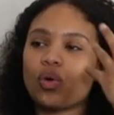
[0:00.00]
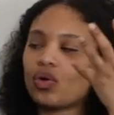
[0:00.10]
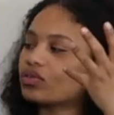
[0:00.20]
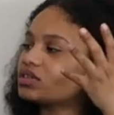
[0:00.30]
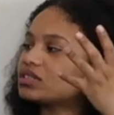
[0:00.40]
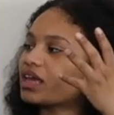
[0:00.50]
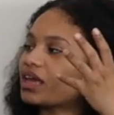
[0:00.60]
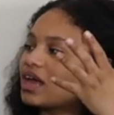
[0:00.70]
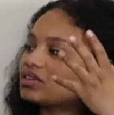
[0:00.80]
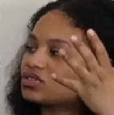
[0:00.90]

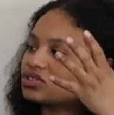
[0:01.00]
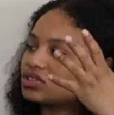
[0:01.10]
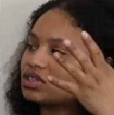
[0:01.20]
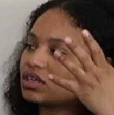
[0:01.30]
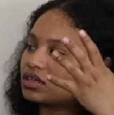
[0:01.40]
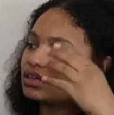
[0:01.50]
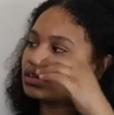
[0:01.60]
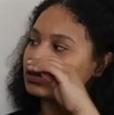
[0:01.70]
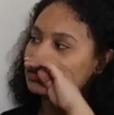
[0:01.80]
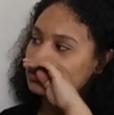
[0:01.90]

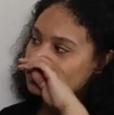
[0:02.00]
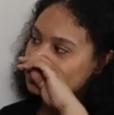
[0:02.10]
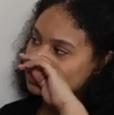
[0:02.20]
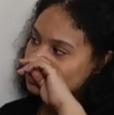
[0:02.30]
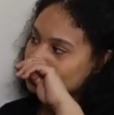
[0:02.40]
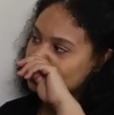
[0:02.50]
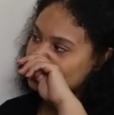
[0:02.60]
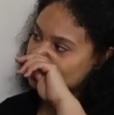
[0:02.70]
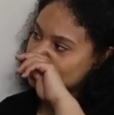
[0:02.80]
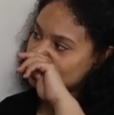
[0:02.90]

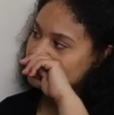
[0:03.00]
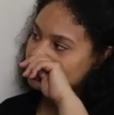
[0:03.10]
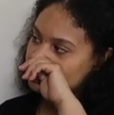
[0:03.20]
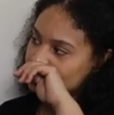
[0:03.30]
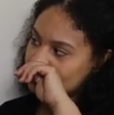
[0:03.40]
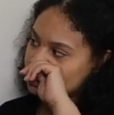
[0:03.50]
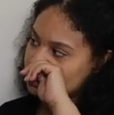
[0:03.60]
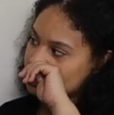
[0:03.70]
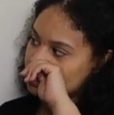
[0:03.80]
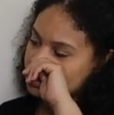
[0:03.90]

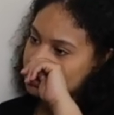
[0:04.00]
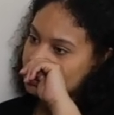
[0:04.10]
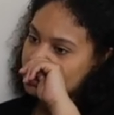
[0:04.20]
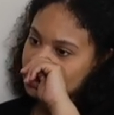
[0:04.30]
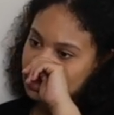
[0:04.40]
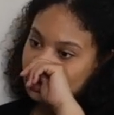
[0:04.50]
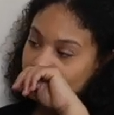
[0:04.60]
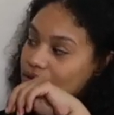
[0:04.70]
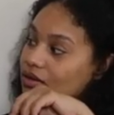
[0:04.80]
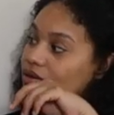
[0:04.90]

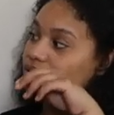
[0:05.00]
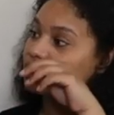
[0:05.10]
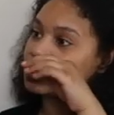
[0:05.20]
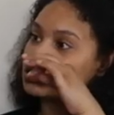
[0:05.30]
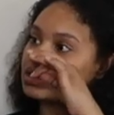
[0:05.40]
This person isn't speaking.